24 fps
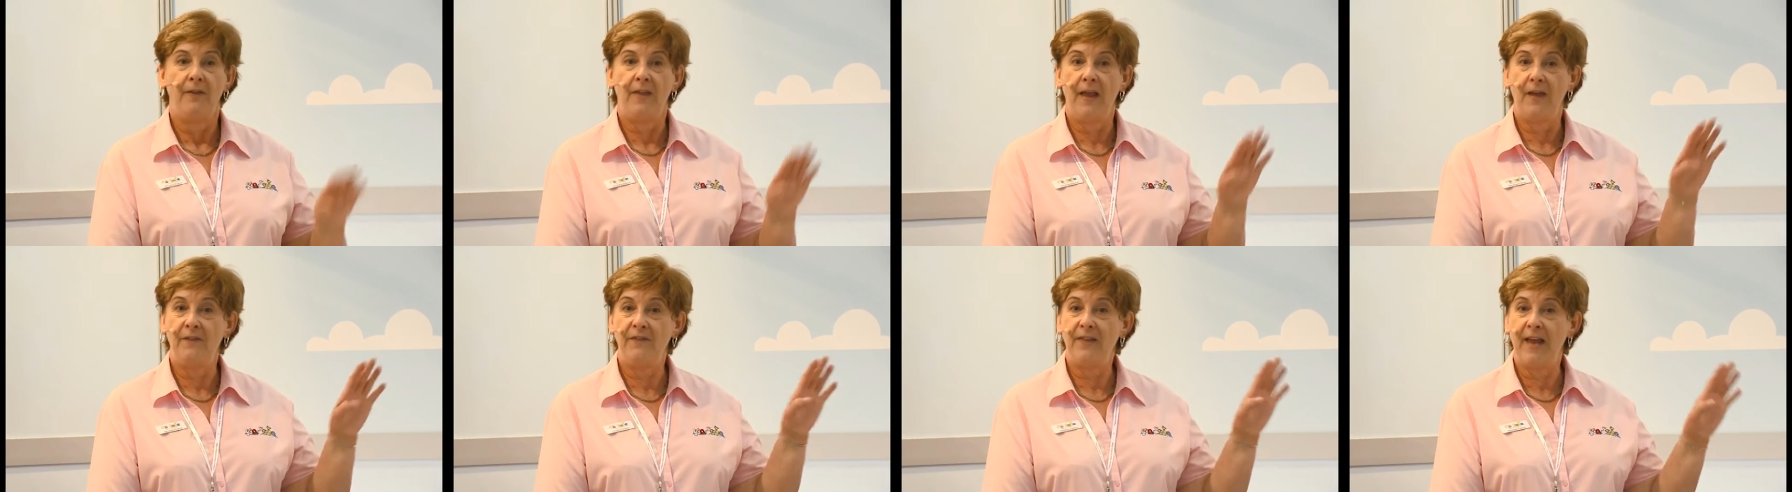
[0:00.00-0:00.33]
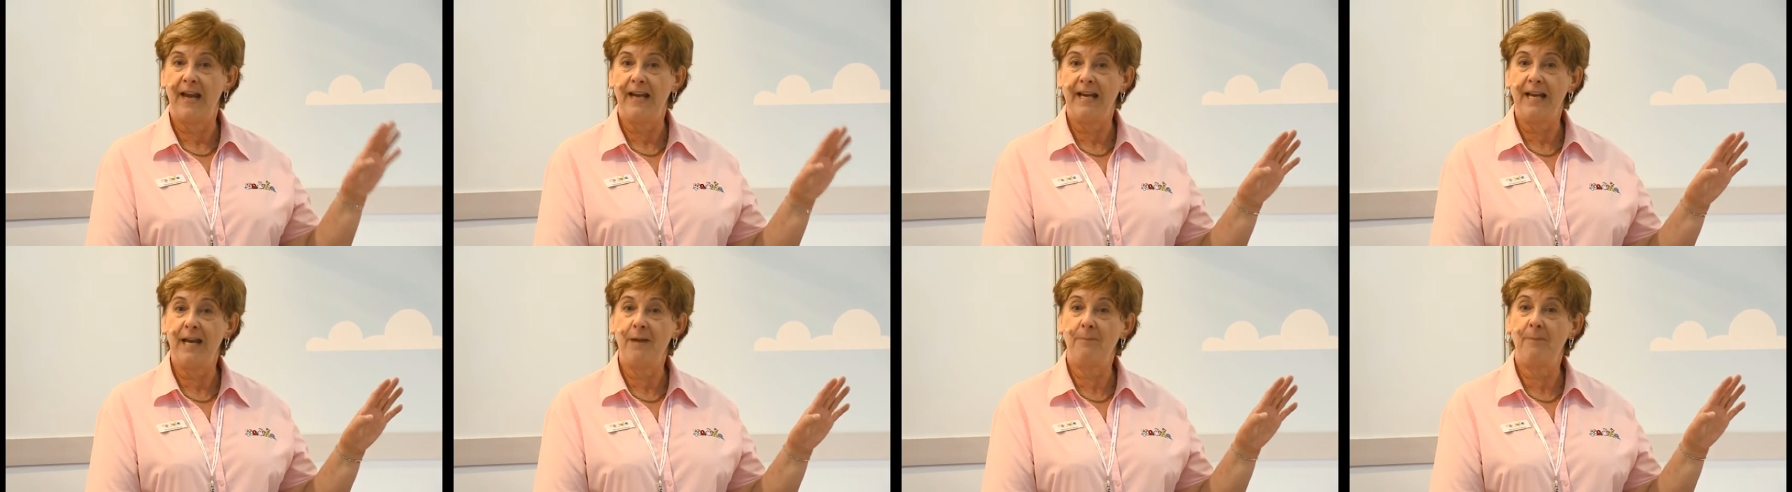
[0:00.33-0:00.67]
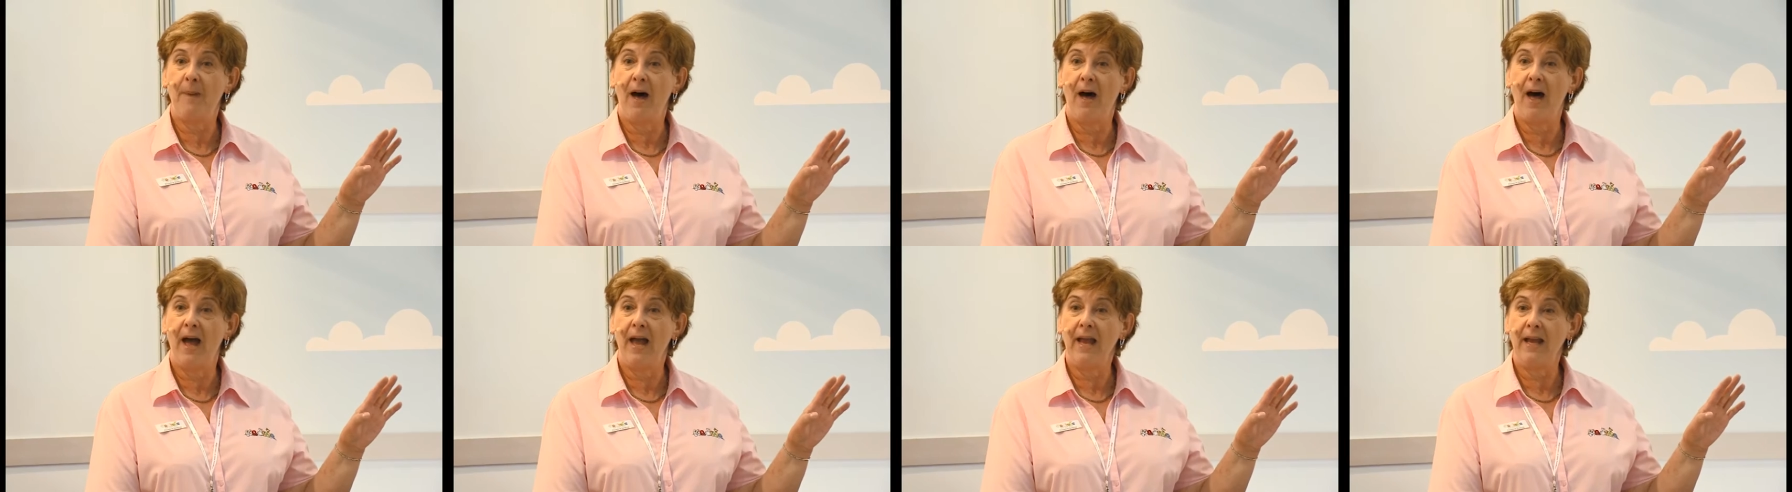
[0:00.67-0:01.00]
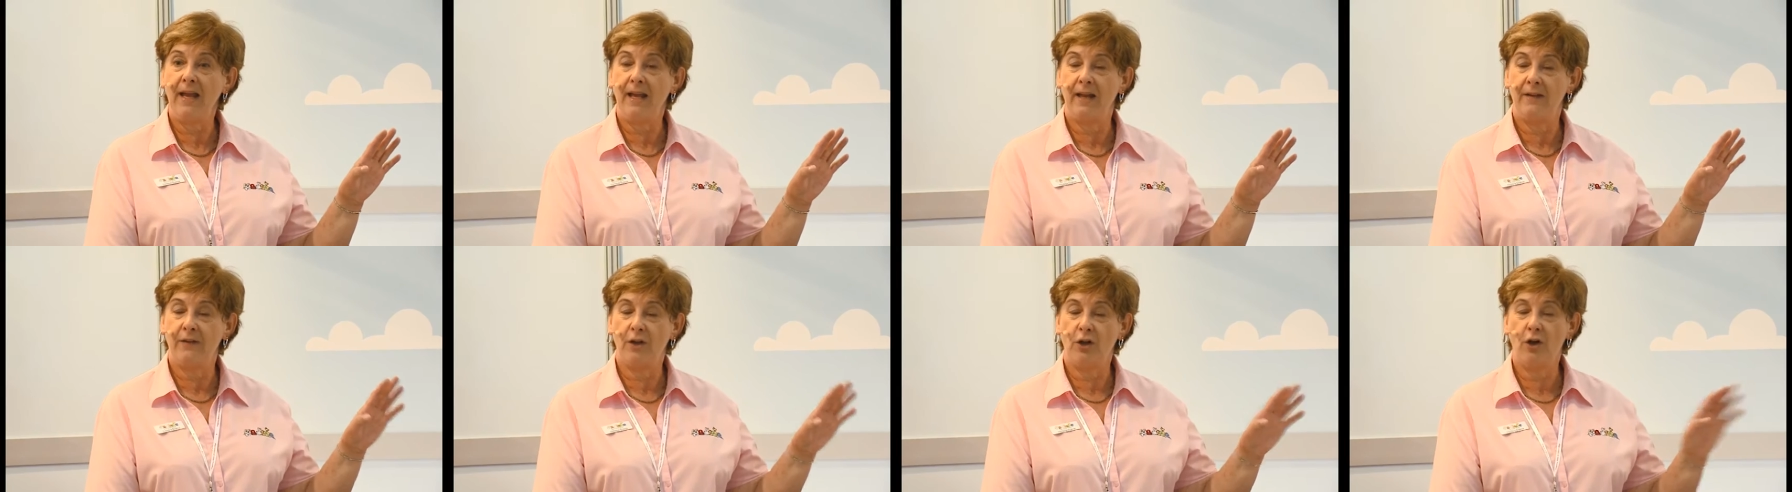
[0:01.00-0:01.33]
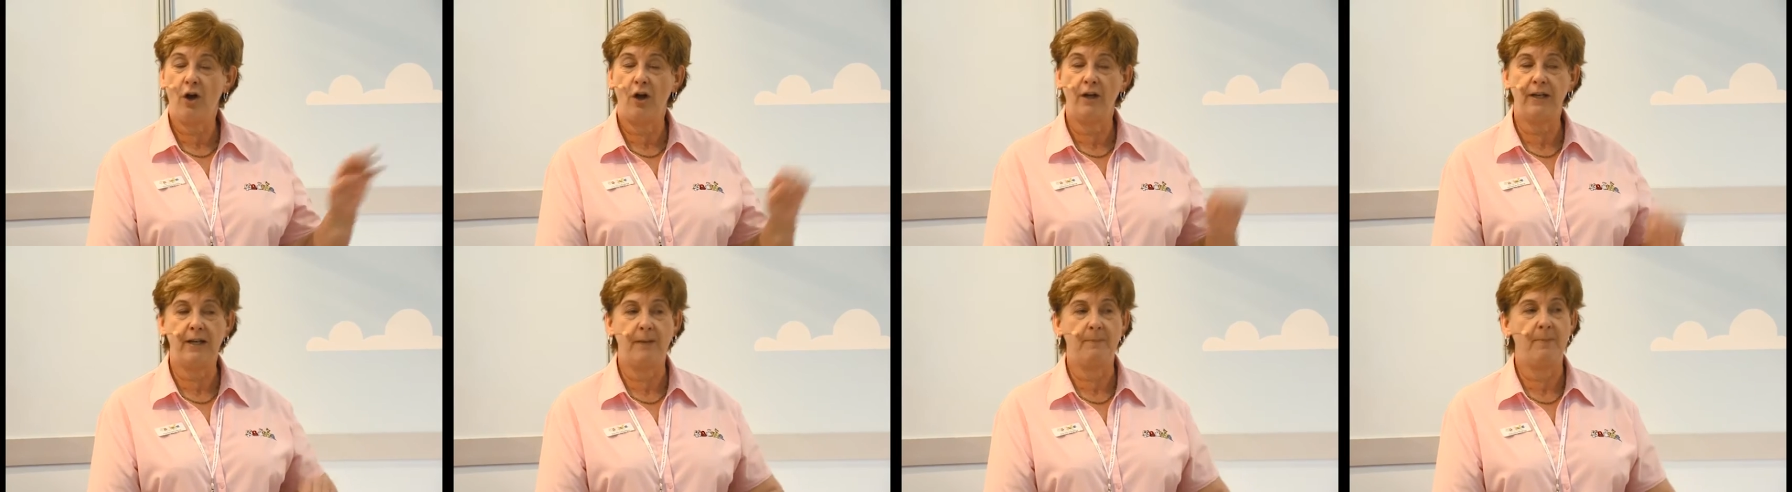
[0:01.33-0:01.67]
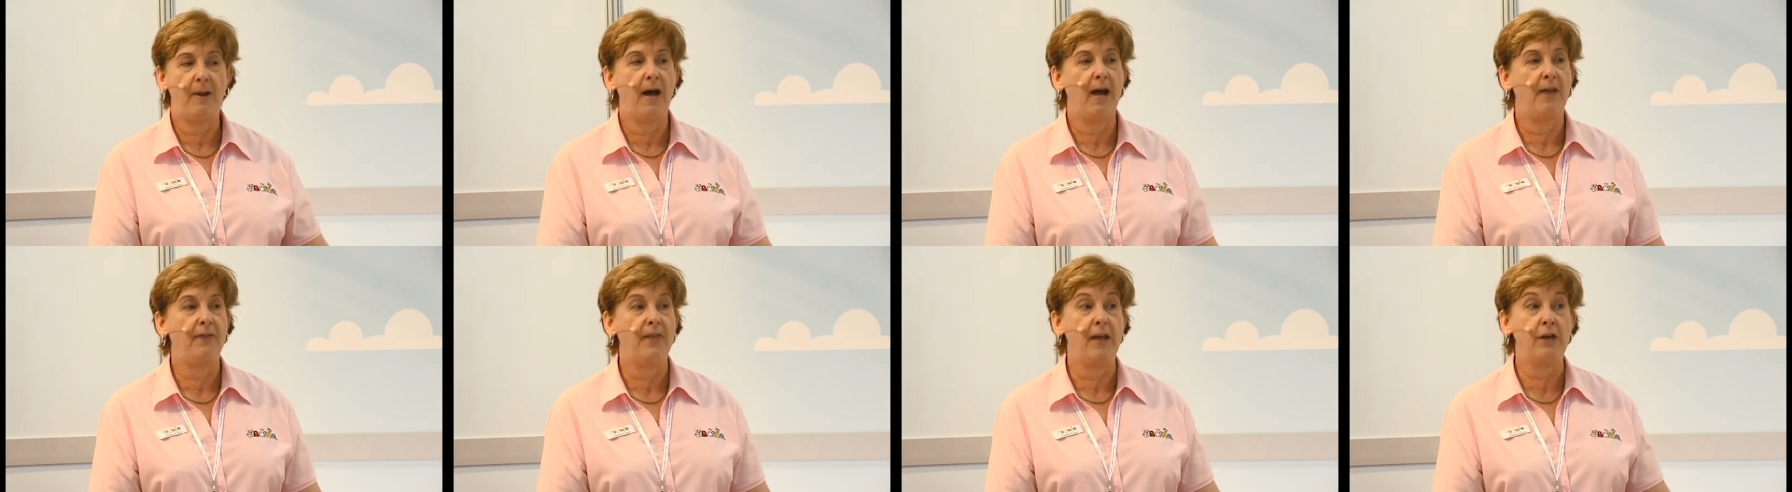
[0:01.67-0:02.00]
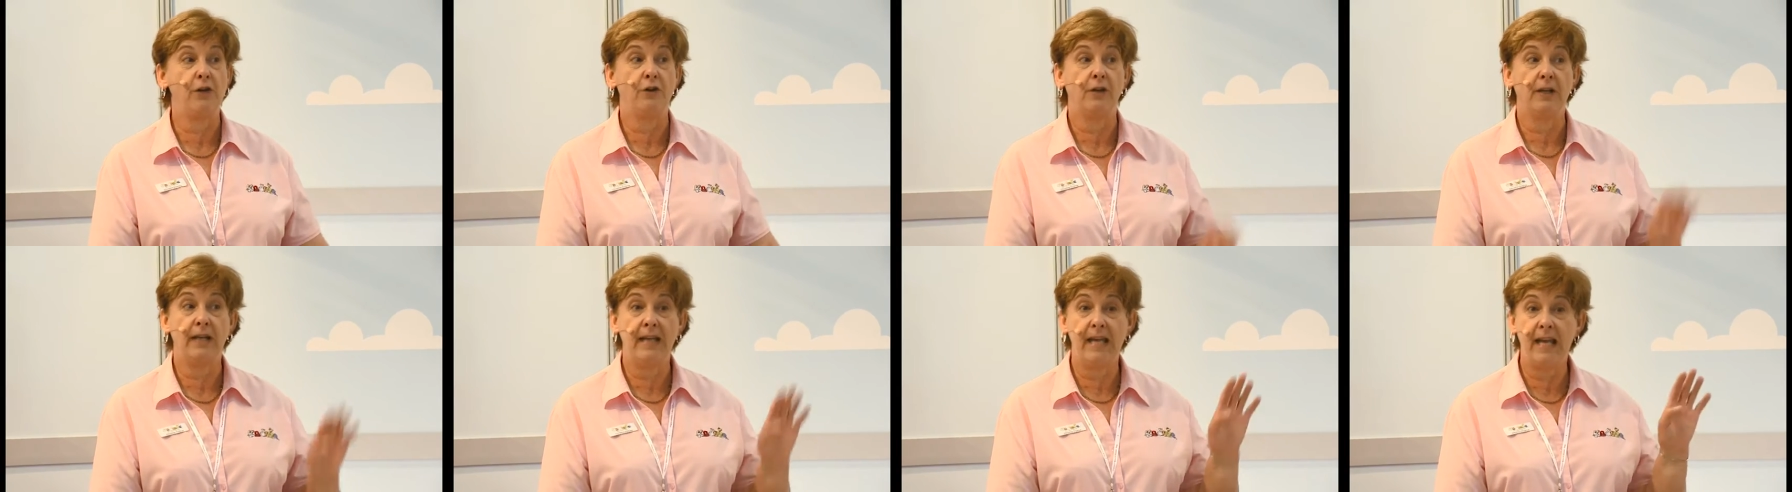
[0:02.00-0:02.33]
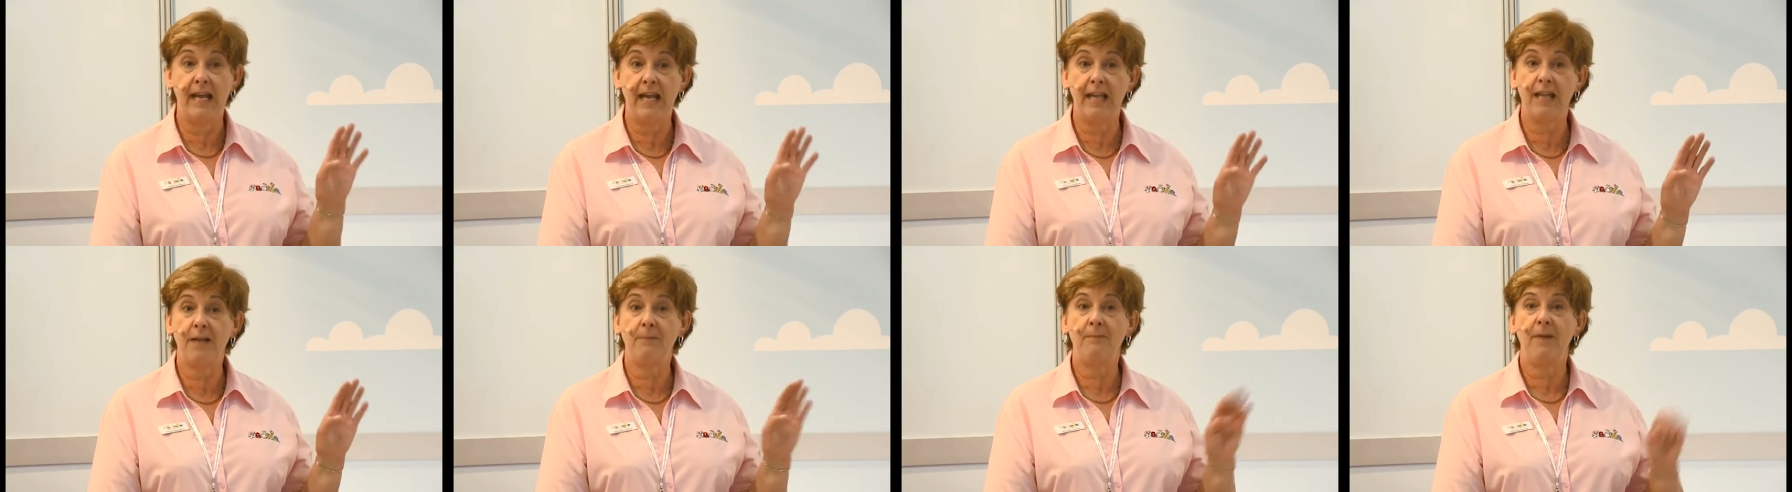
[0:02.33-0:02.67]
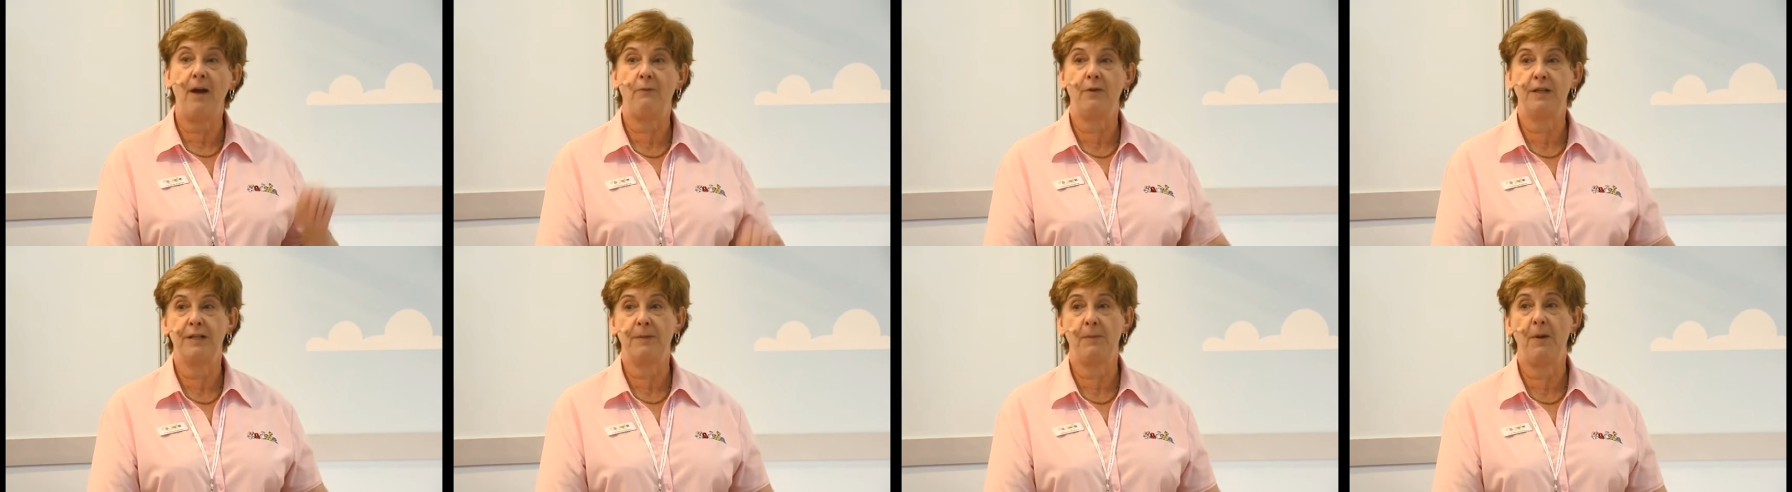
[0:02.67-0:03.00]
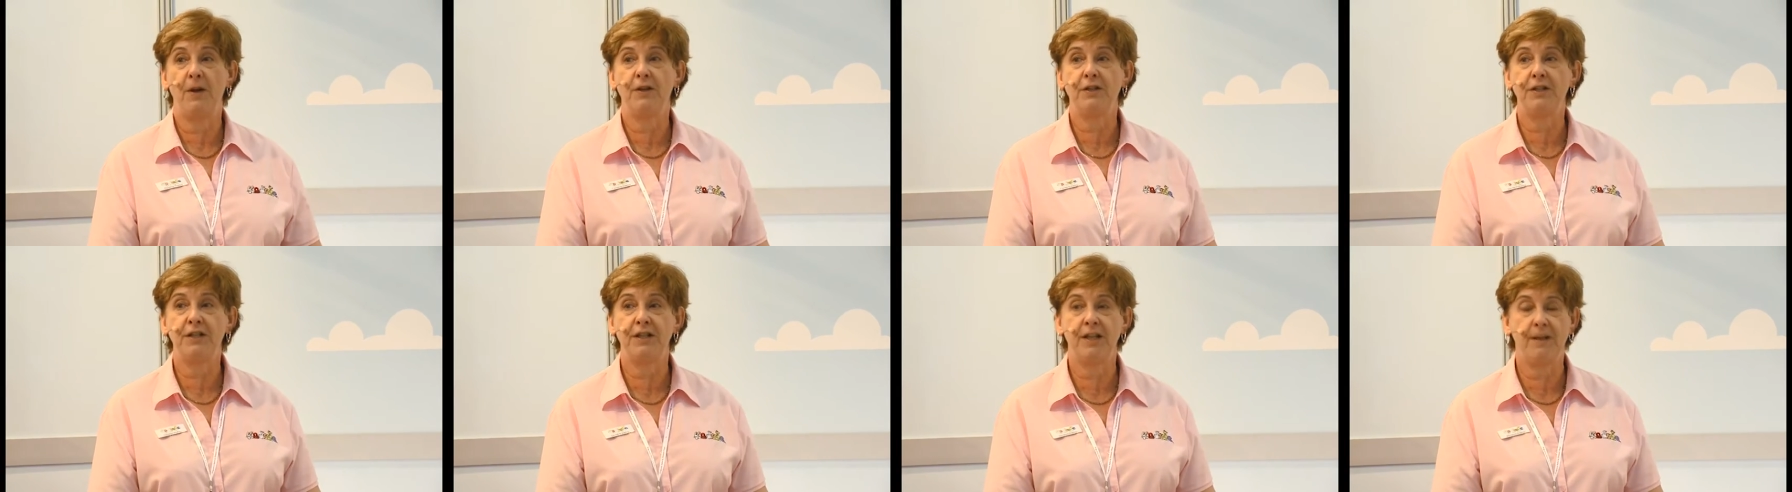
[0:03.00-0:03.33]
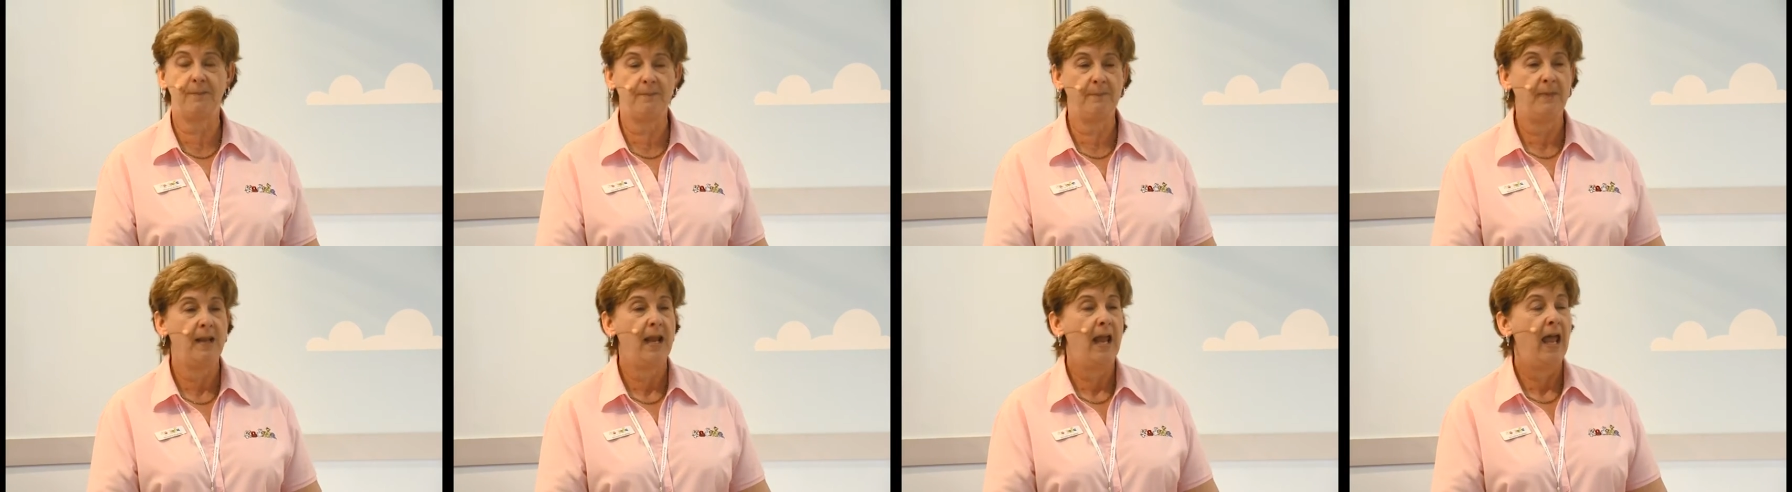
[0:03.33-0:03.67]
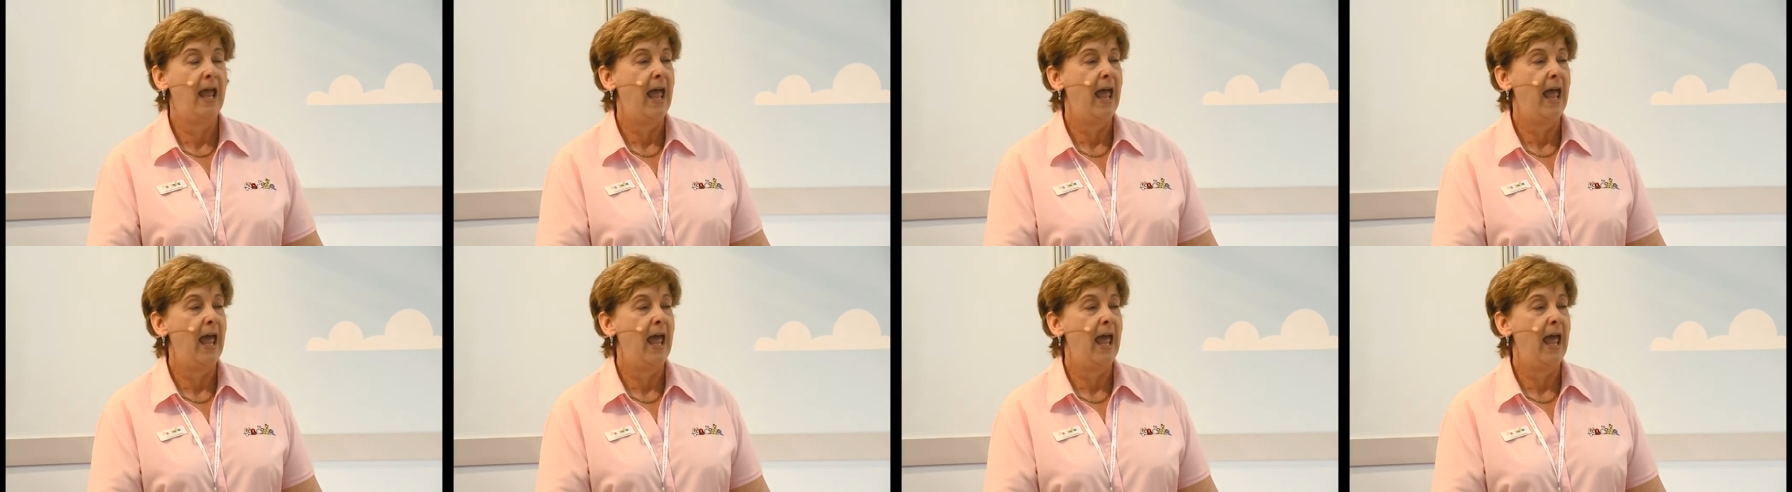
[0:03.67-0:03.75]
if they're nearby in the nearby, then you can hear them and respond to them.